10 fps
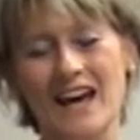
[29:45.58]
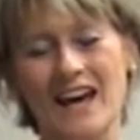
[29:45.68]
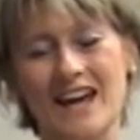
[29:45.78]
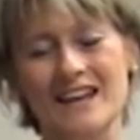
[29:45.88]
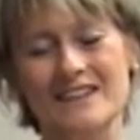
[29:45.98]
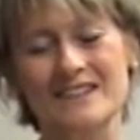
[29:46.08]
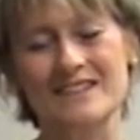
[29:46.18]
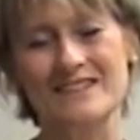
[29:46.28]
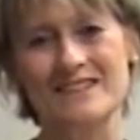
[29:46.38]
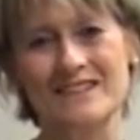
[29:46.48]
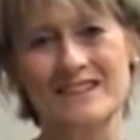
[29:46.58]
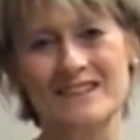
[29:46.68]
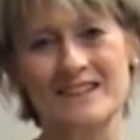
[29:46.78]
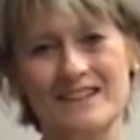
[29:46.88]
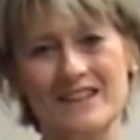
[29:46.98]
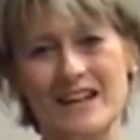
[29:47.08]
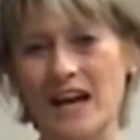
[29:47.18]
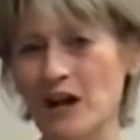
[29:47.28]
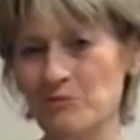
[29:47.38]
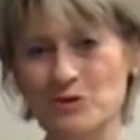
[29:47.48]
And that
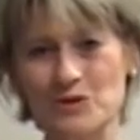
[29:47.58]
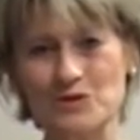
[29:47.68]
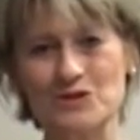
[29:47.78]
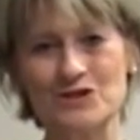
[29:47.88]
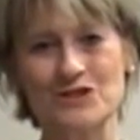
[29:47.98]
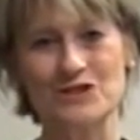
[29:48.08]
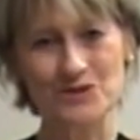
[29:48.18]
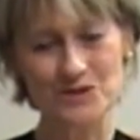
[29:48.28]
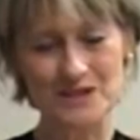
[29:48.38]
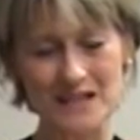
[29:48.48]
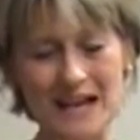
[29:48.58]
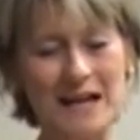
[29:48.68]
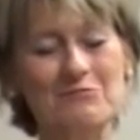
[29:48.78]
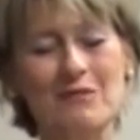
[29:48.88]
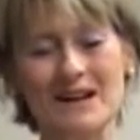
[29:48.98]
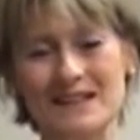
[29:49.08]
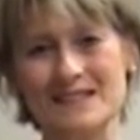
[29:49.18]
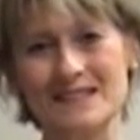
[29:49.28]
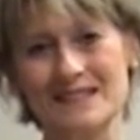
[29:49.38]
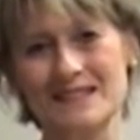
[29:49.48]
our mokos, yours and mine,